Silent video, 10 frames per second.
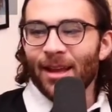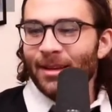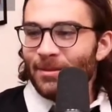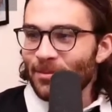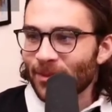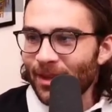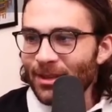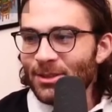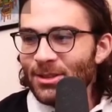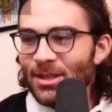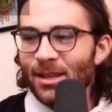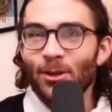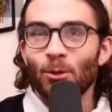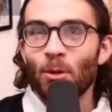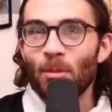Like, and it's just
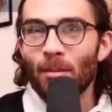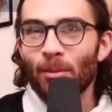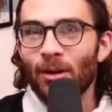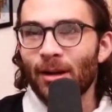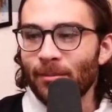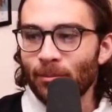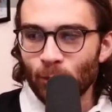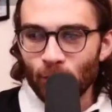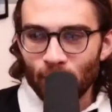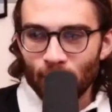like they're remembering.